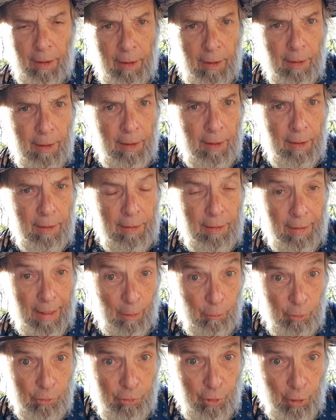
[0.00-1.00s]
and
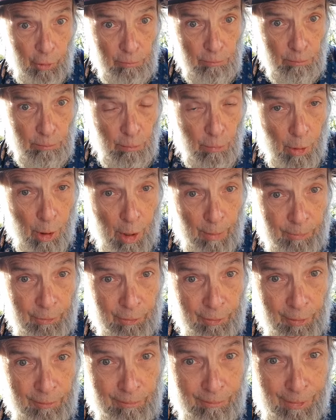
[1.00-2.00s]
that was our
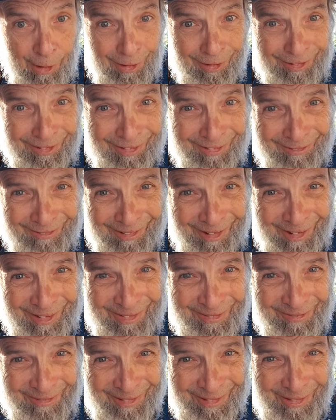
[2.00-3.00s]
Mopsa market run
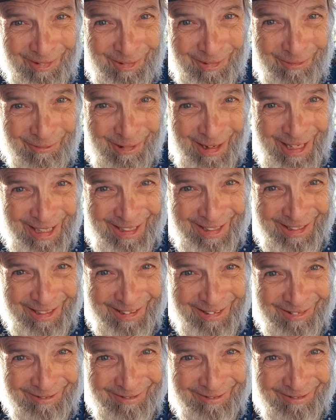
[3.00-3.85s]
for the week.